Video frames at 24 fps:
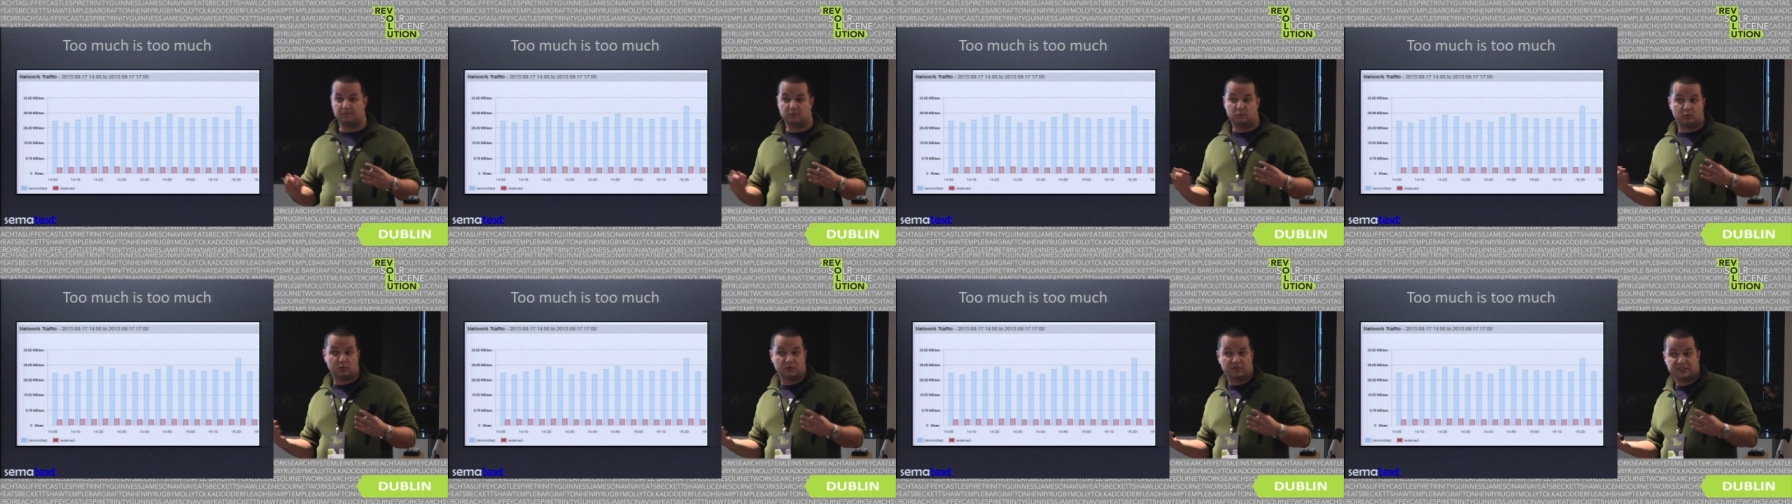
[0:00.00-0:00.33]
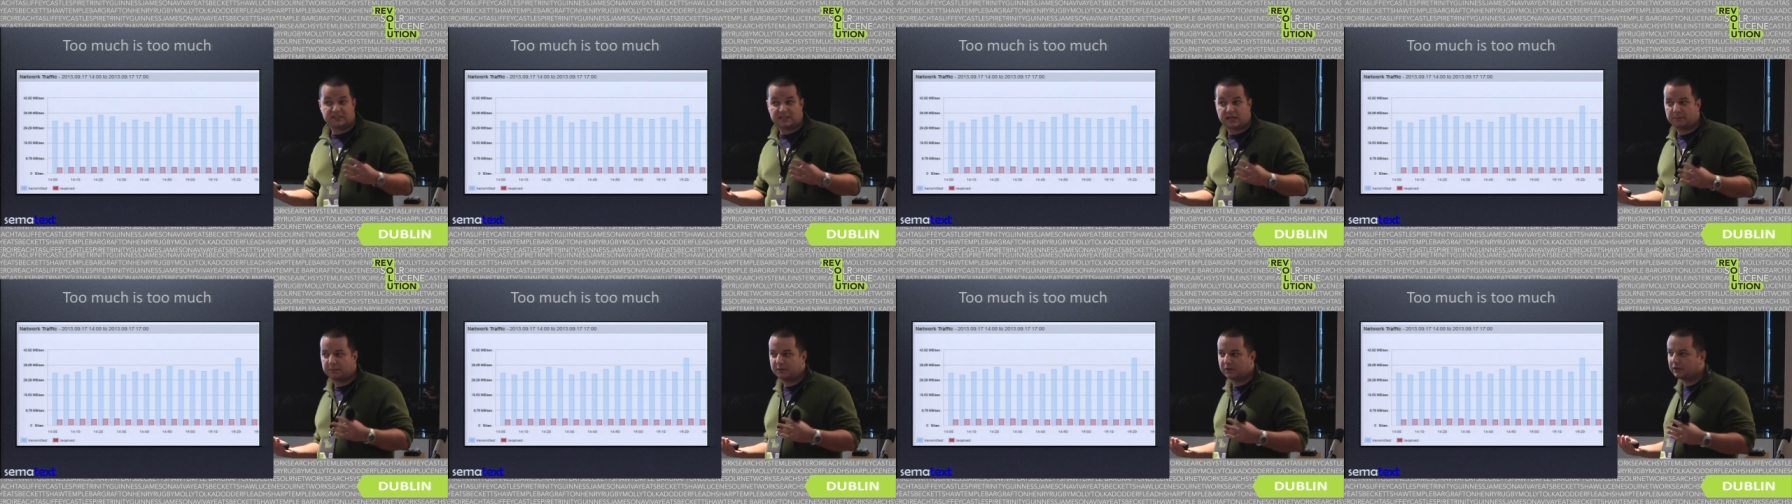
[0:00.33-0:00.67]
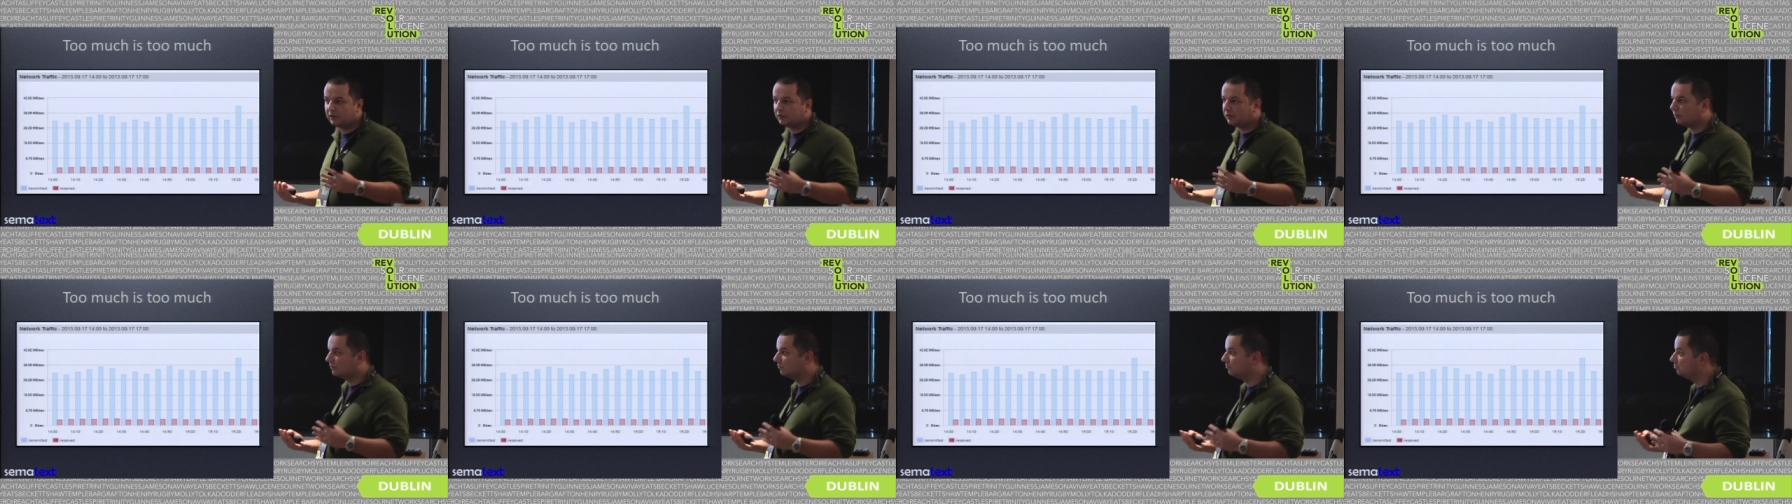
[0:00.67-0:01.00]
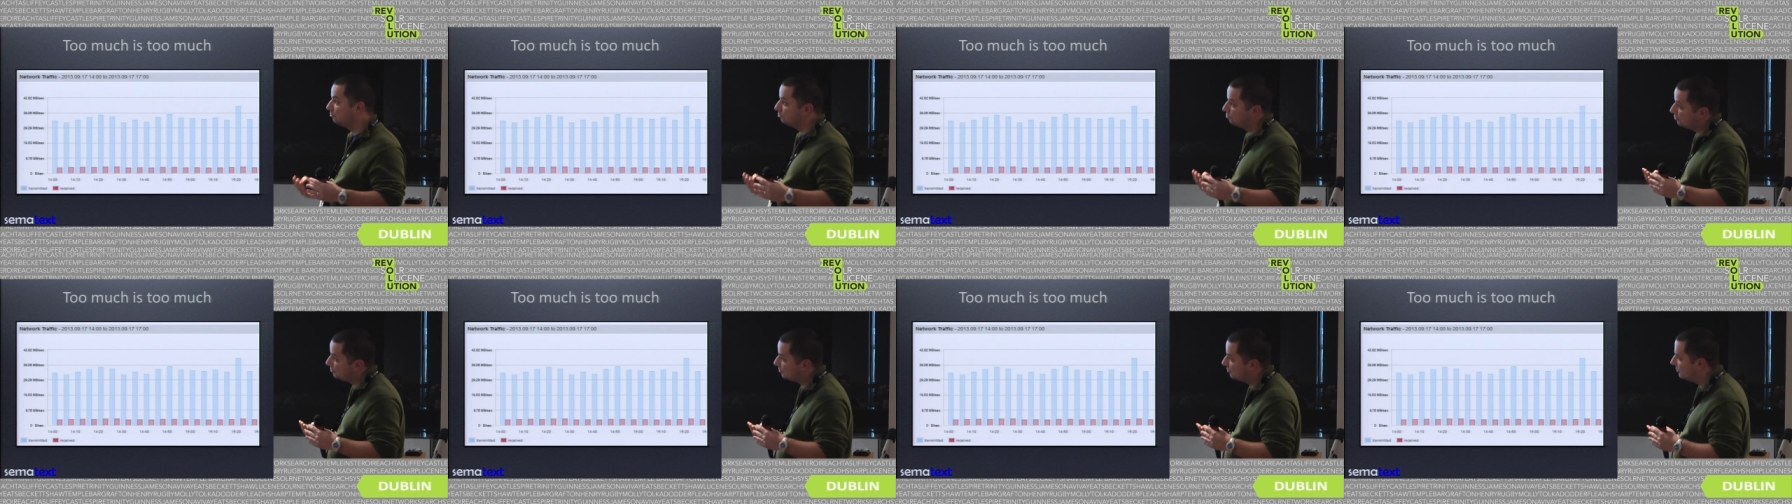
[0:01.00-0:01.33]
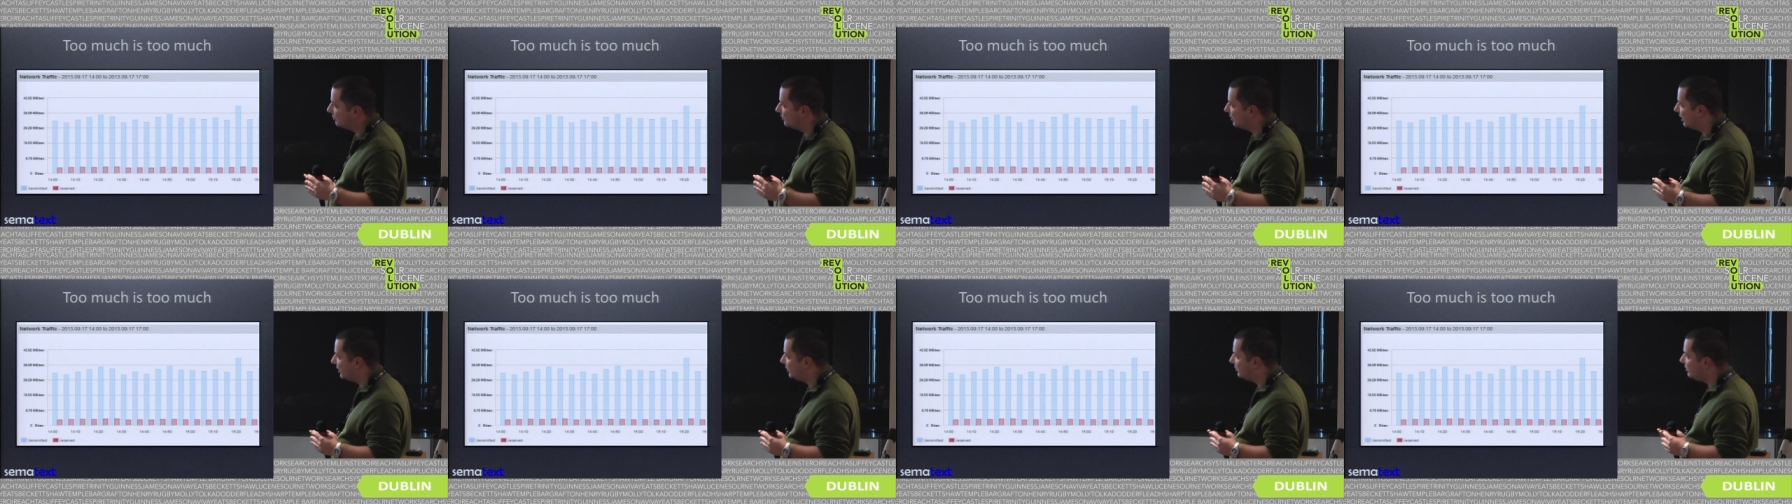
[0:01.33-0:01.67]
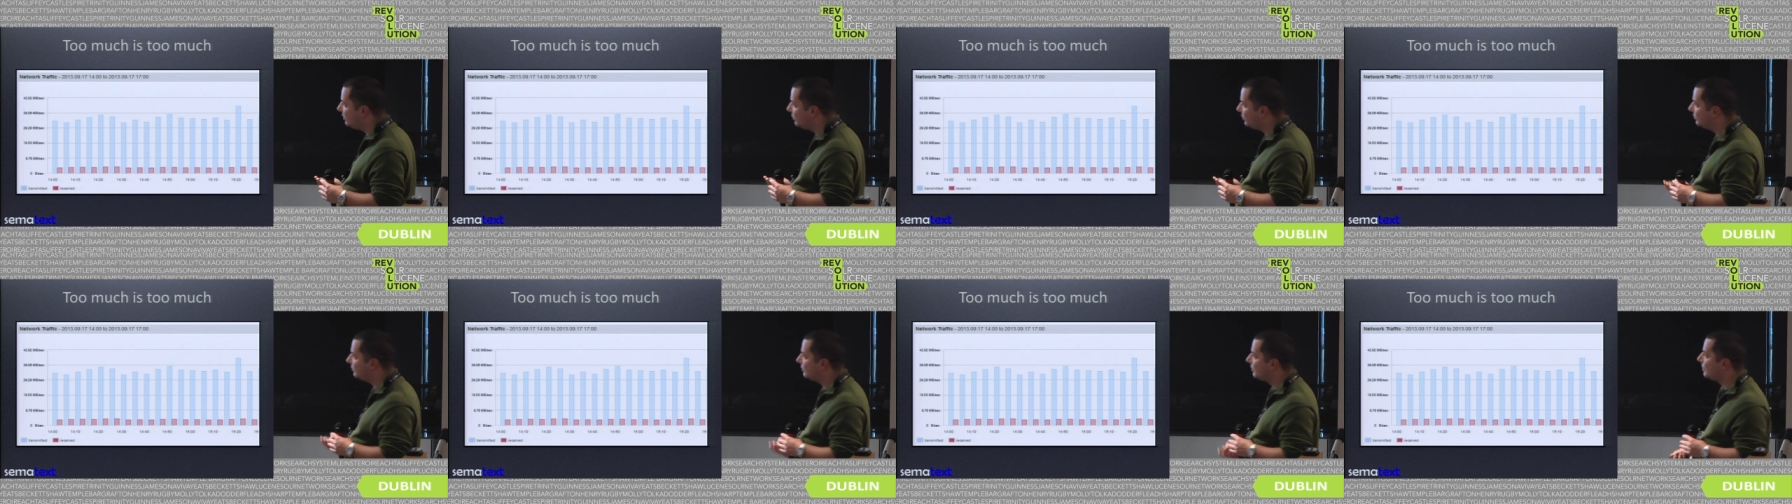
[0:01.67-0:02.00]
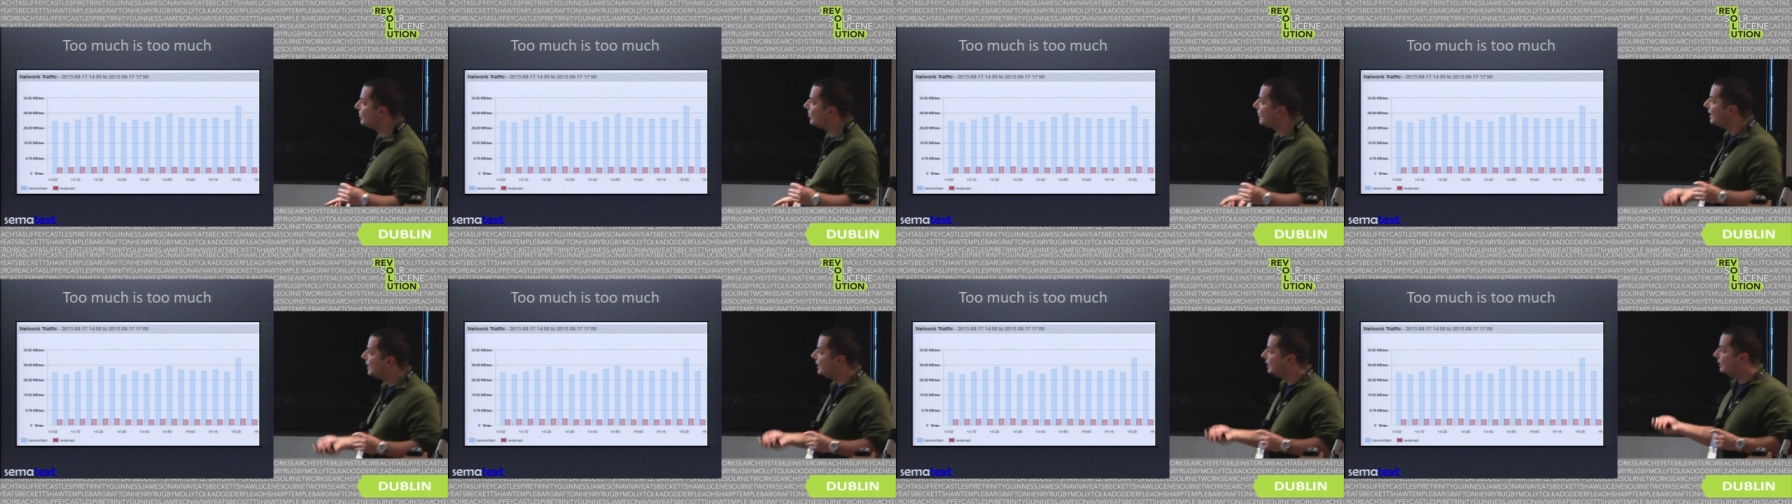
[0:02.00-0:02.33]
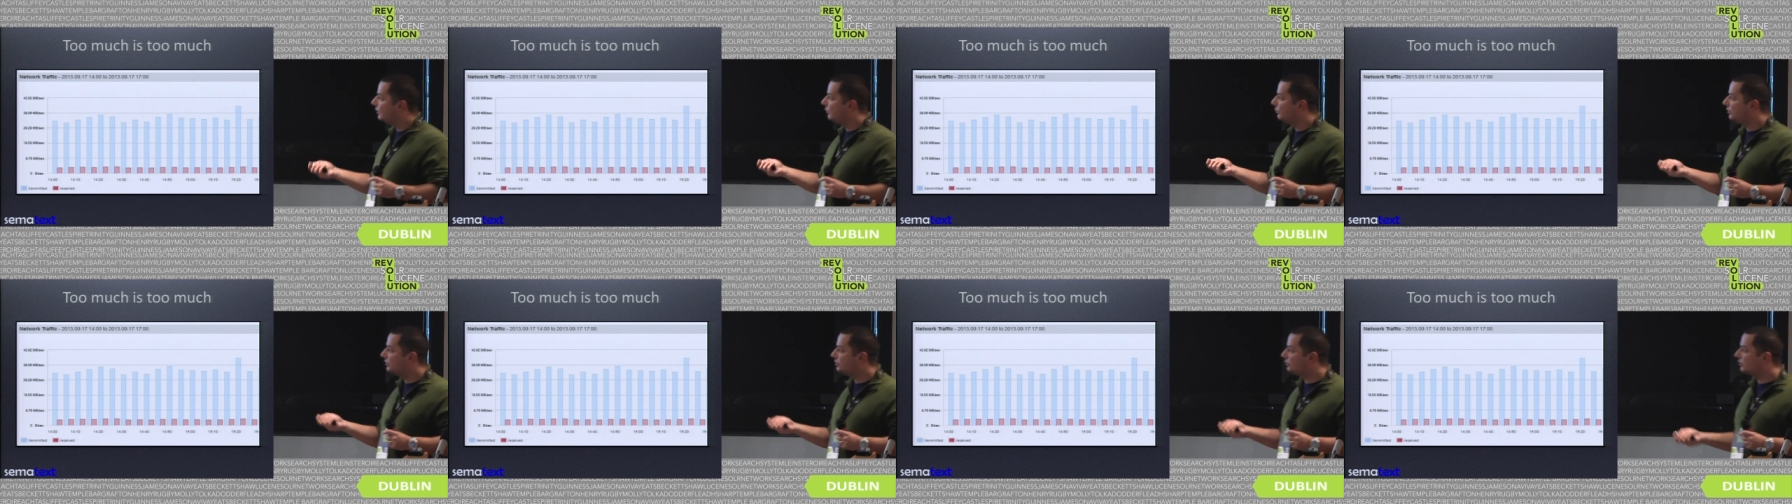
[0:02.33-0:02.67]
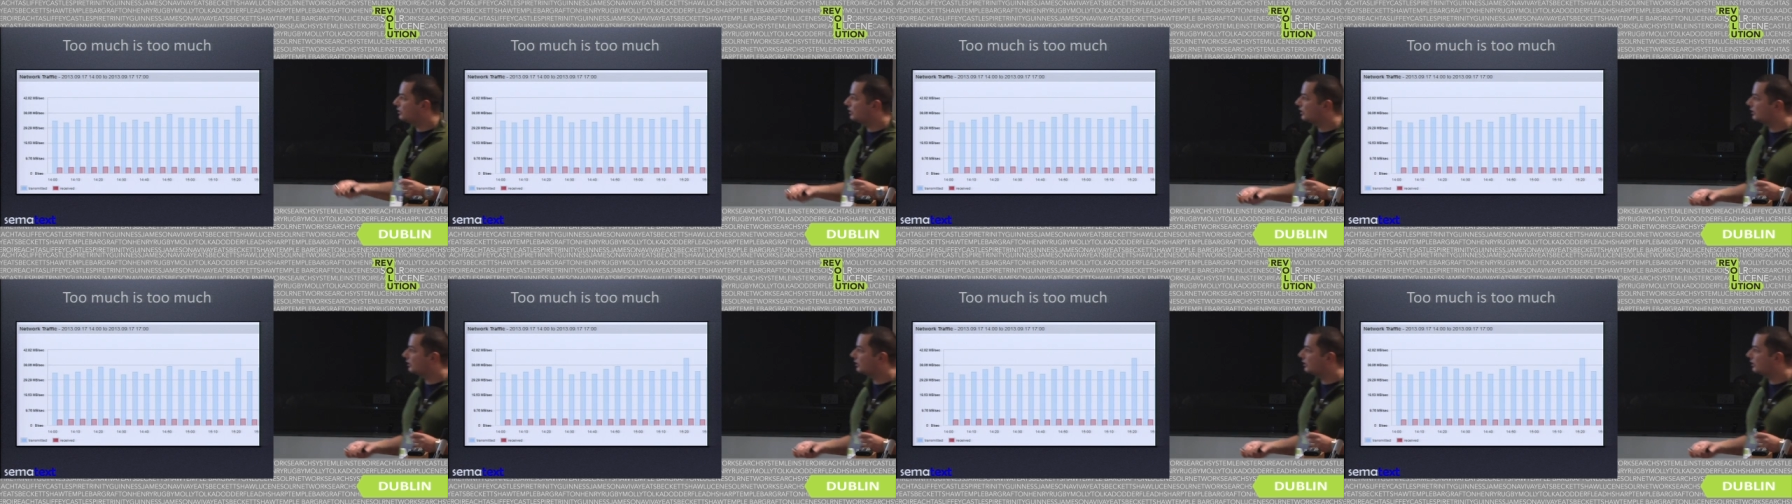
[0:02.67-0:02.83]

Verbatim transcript: What is happening? I don't know we took